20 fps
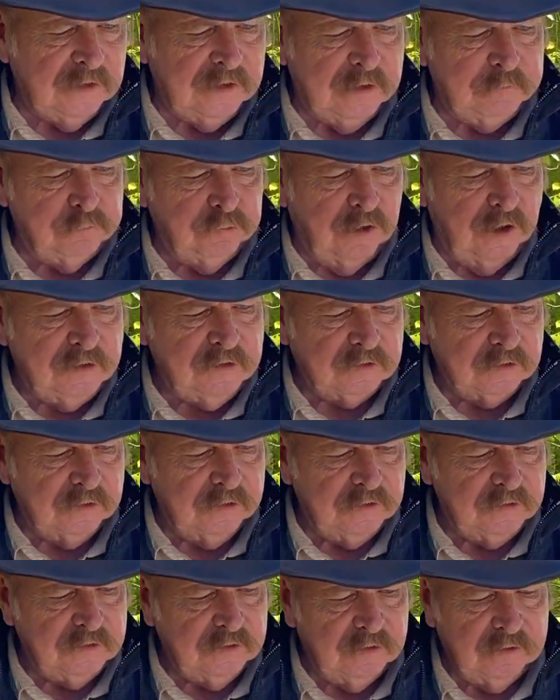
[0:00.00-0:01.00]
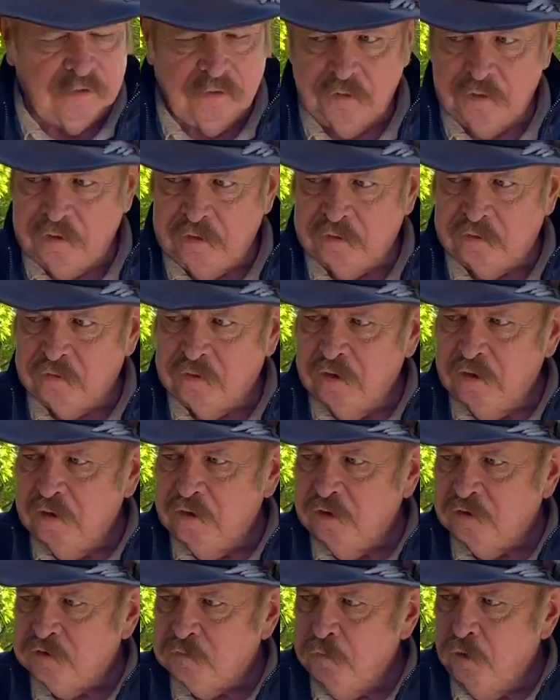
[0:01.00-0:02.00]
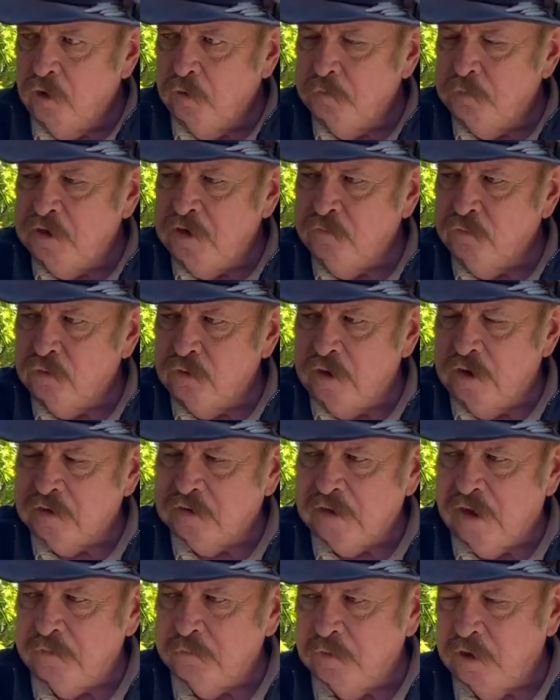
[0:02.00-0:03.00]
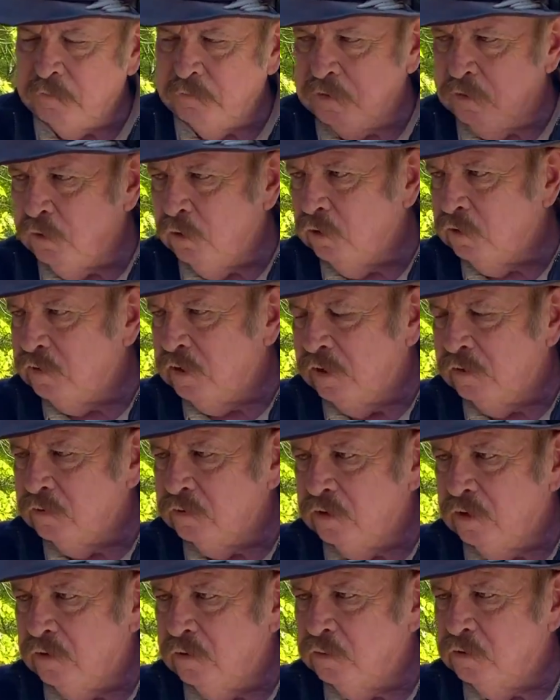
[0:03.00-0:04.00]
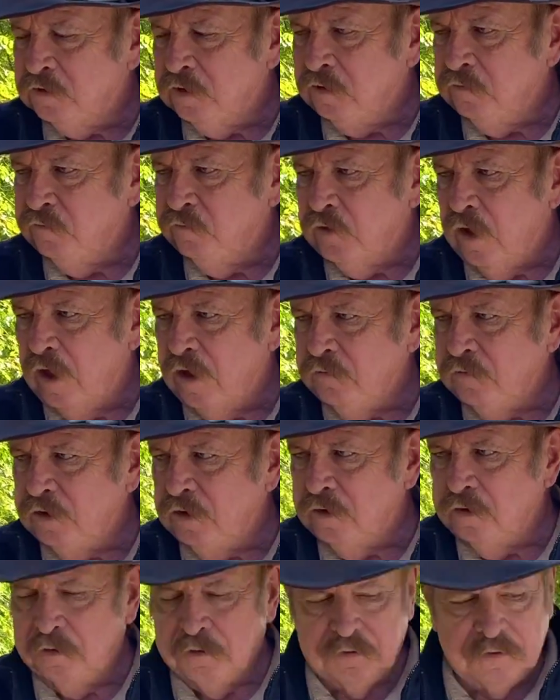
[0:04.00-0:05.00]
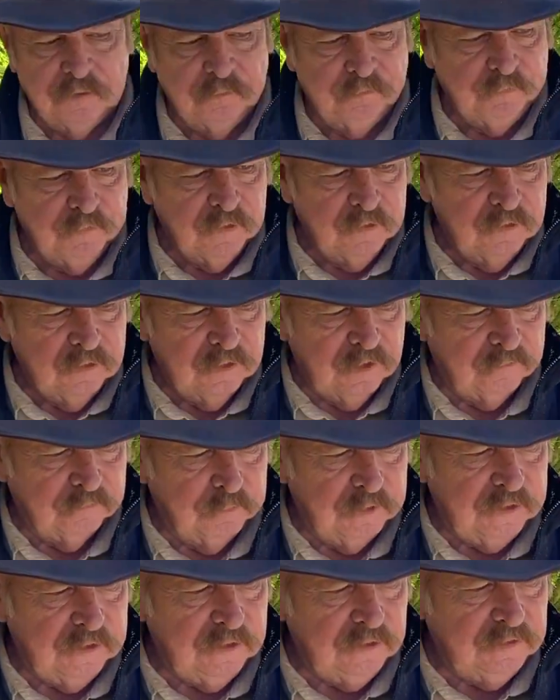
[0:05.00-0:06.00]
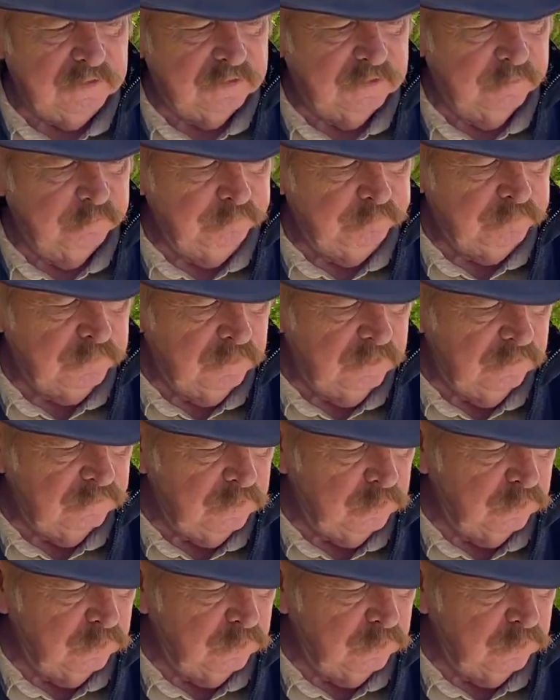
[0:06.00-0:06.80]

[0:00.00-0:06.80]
had price lists, like a small beaver like that might be worth, I don't know, say 5 L's of beads if you